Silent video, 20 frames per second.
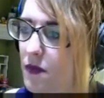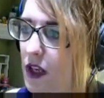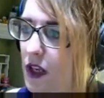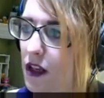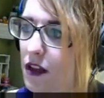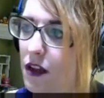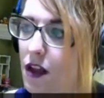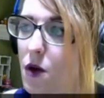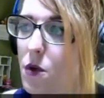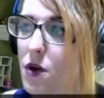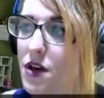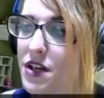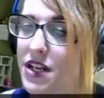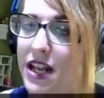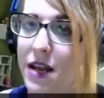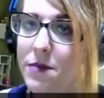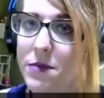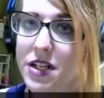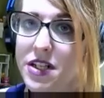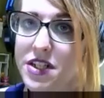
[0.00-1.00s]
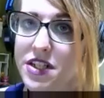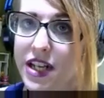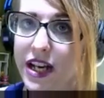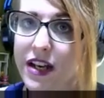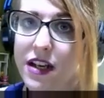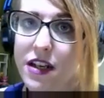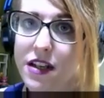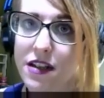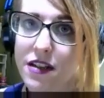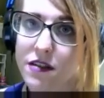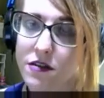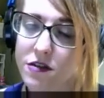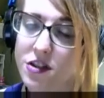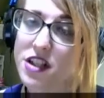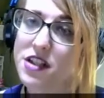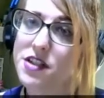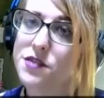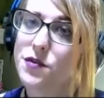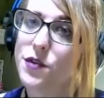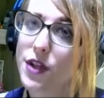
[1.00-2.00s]
lower damage deck,
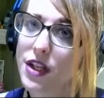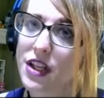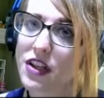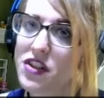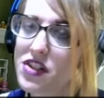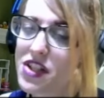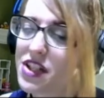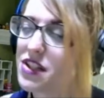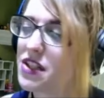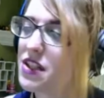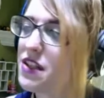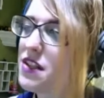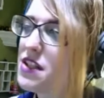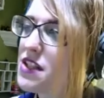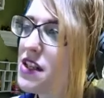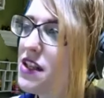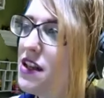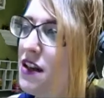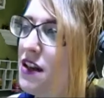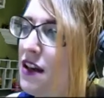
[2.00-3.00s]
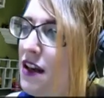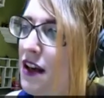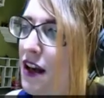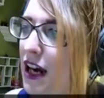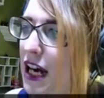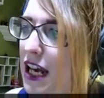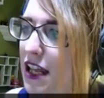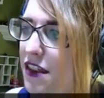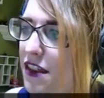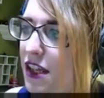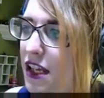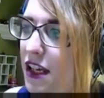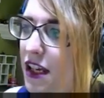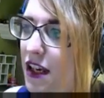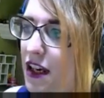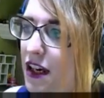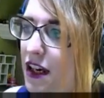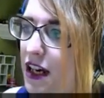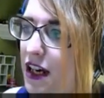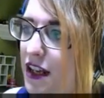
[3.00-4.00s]
just for consistency. I
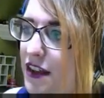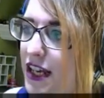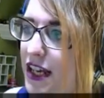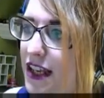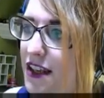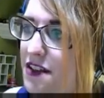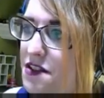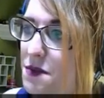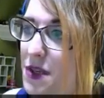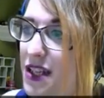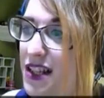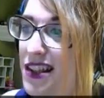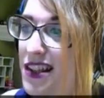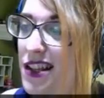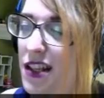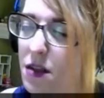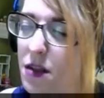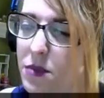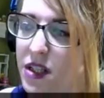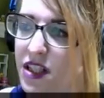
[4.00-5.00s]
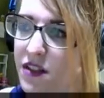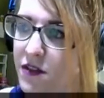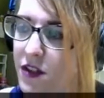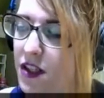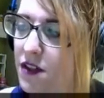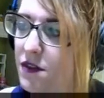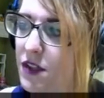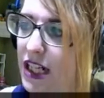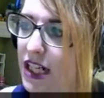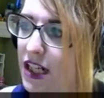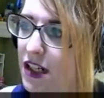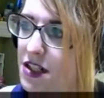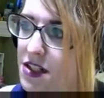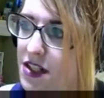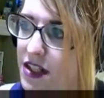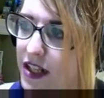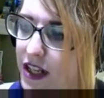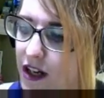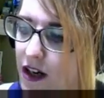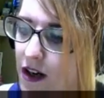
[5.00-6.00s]
think that gives me a little bit of an advantage
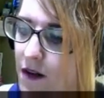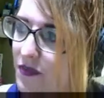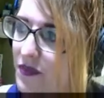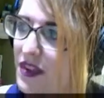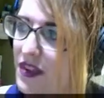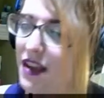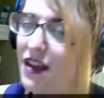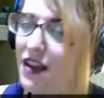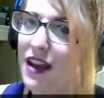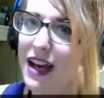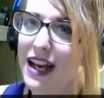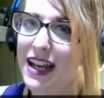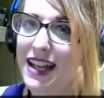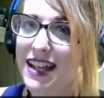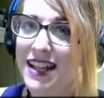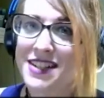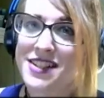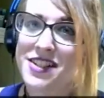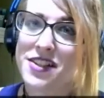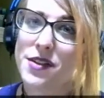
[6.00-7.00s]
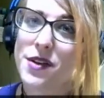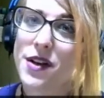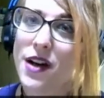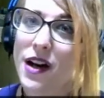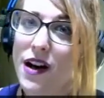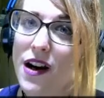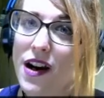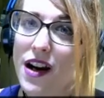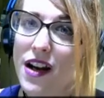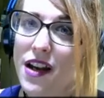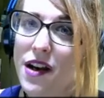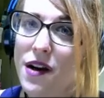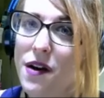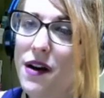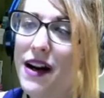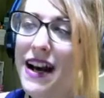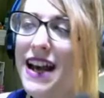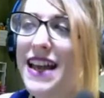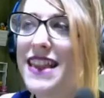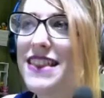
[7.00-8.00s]
there. Against
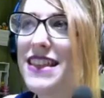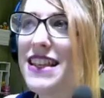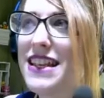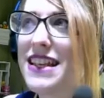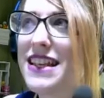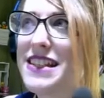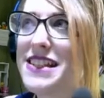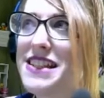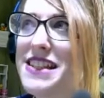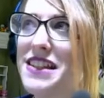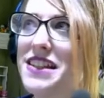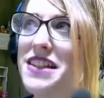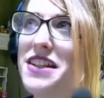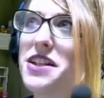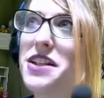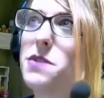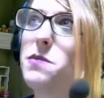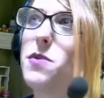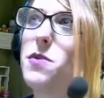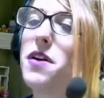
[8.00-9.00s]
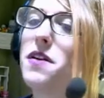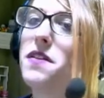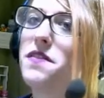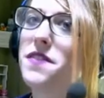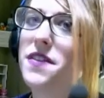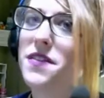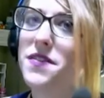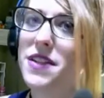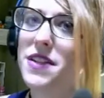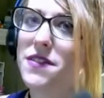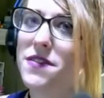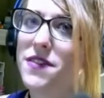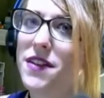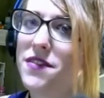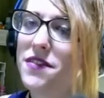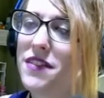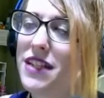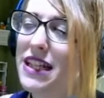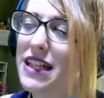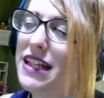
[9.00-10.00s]
Lucario, I think it's a little more
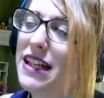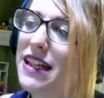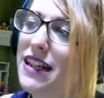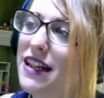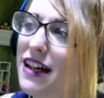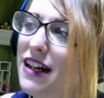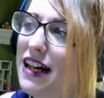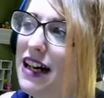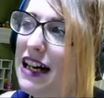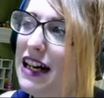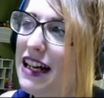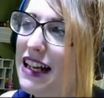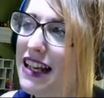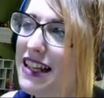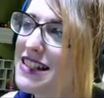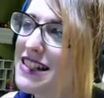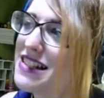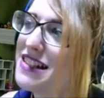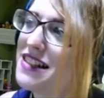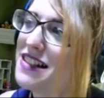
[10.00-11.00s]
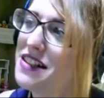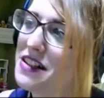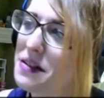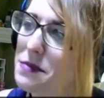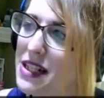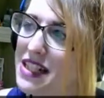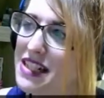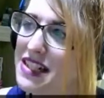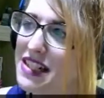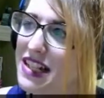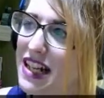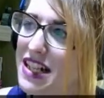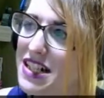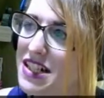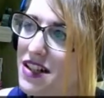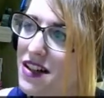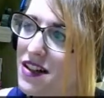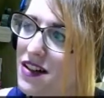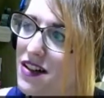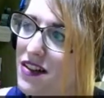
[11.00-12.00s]
50-50. It gets a little bit
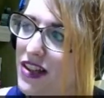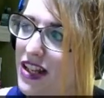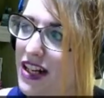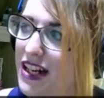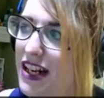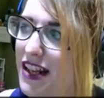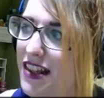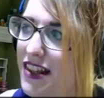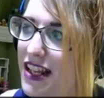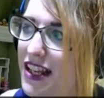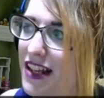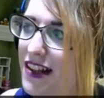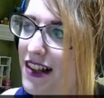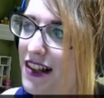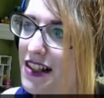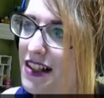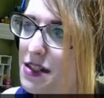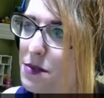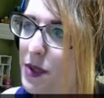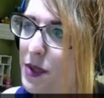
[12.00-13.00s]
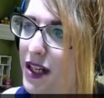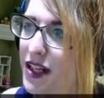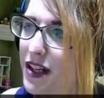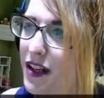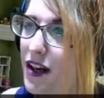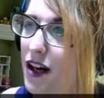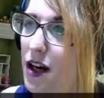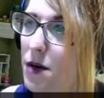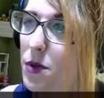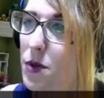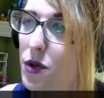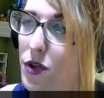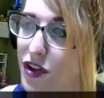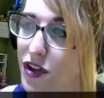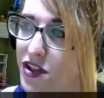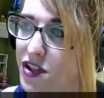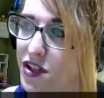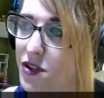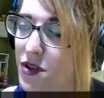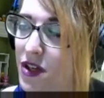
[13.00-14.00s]
sketchier than I think Golisopod and
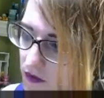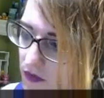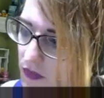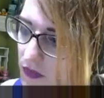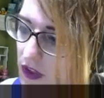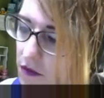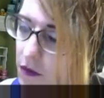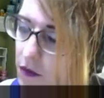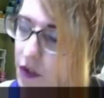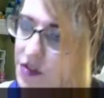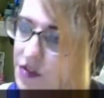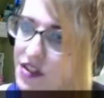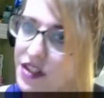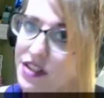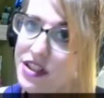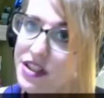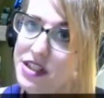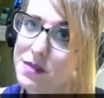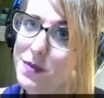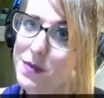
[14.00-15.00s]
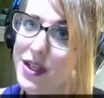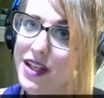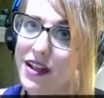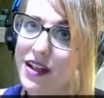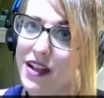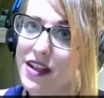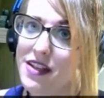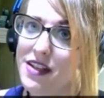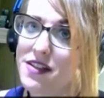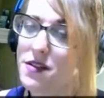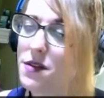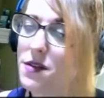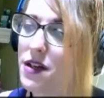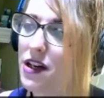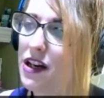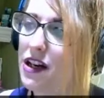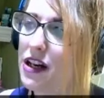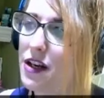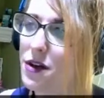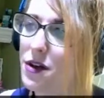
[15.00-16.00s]
Garbodor do, mostly just because
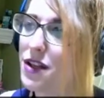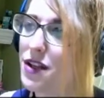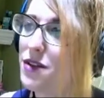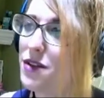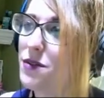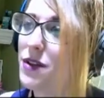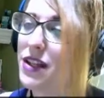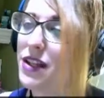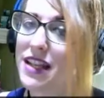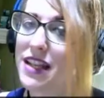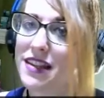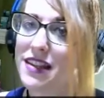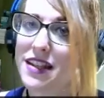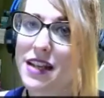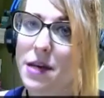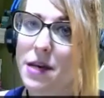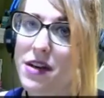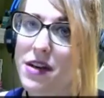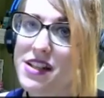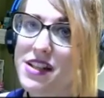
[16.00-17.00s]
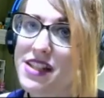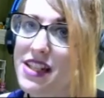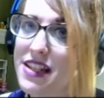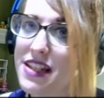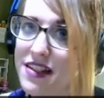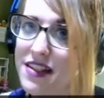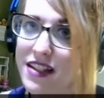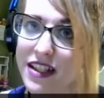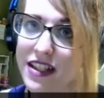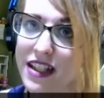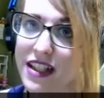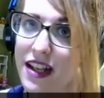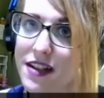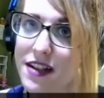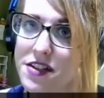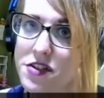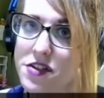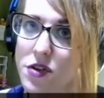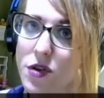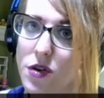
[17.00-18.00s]
Lucario can really hit the numbers easily
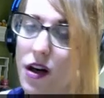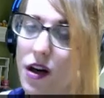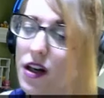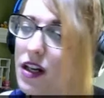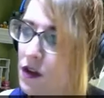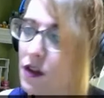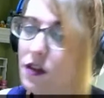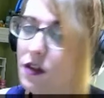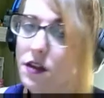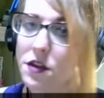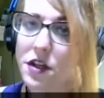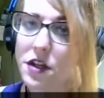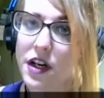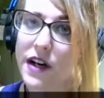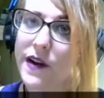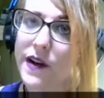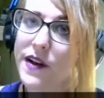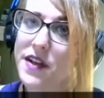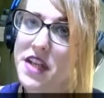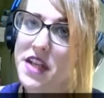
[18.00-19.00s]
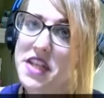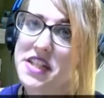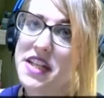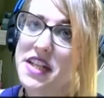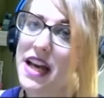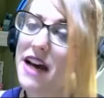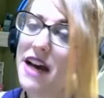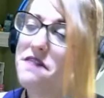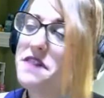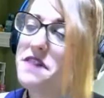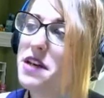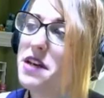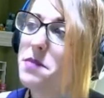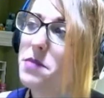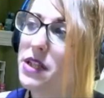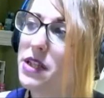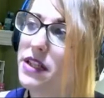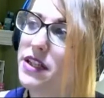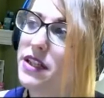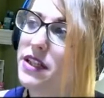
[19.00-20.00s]
against Zoroark. Lucario doesn't have any
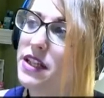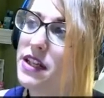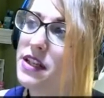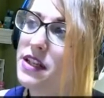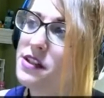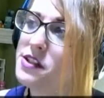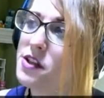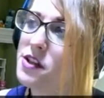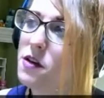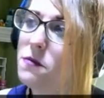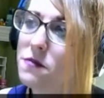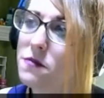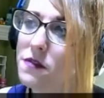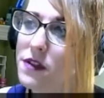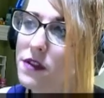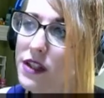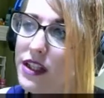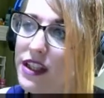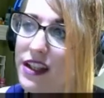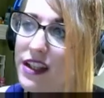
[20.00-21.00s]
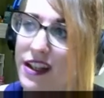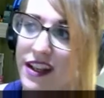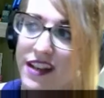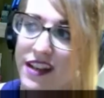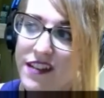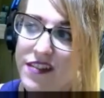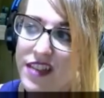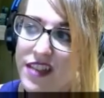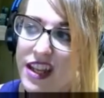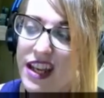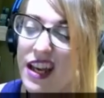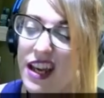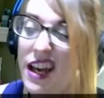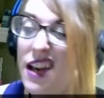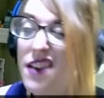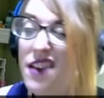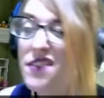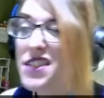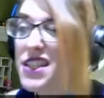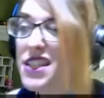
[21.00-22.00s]
abilities. Hopefully, if they
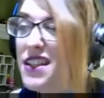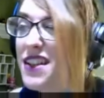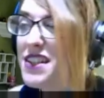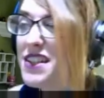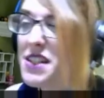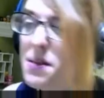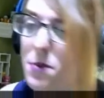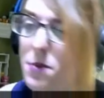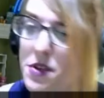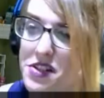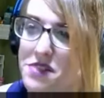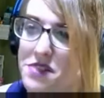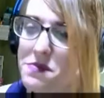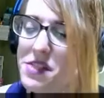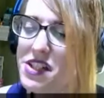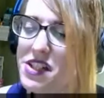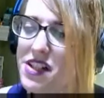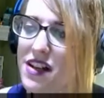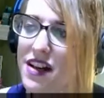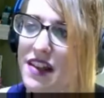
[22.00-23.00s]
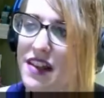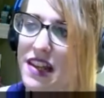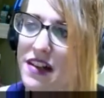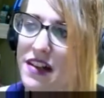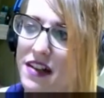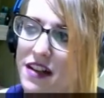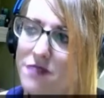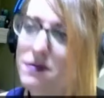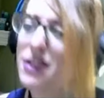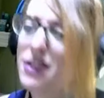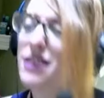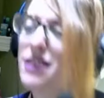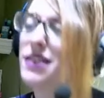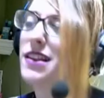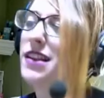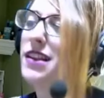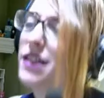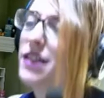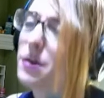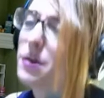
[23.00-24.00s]
have Deontay Prism Star, that'll give me a
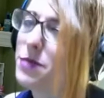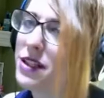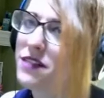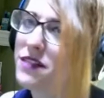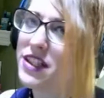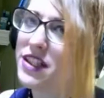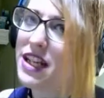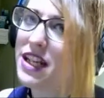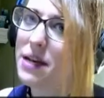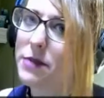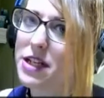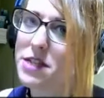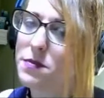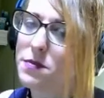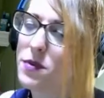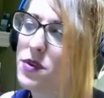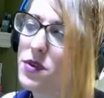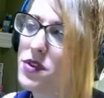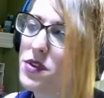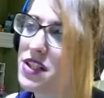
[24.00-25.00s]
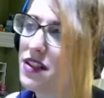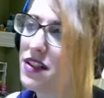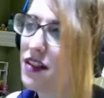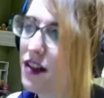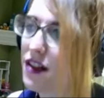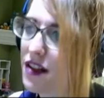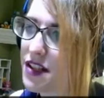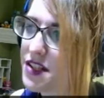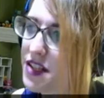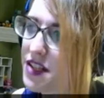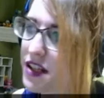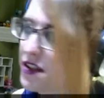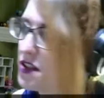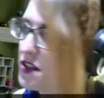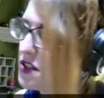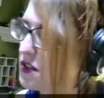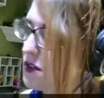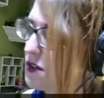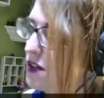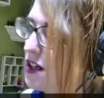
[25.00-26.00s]
little bit of a damage boost alongside the
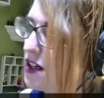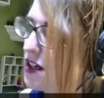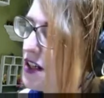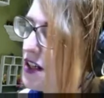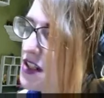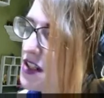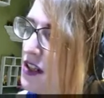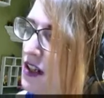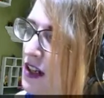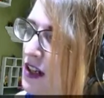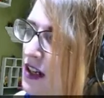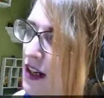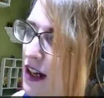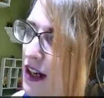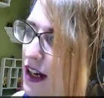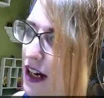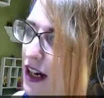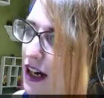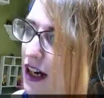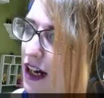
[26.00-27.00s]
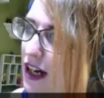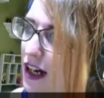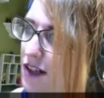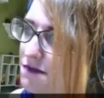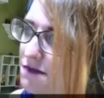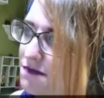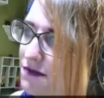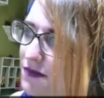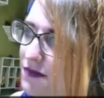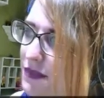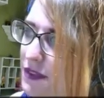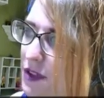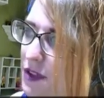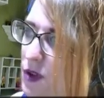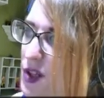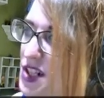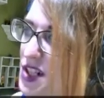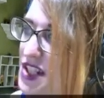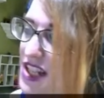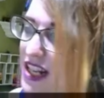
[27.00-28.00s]
Zoroarks.
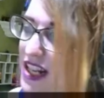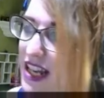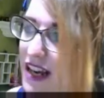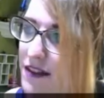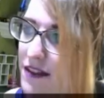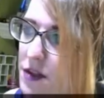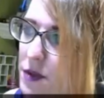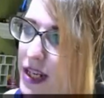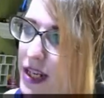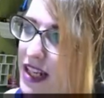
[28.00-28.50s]
We're just gonna have to wait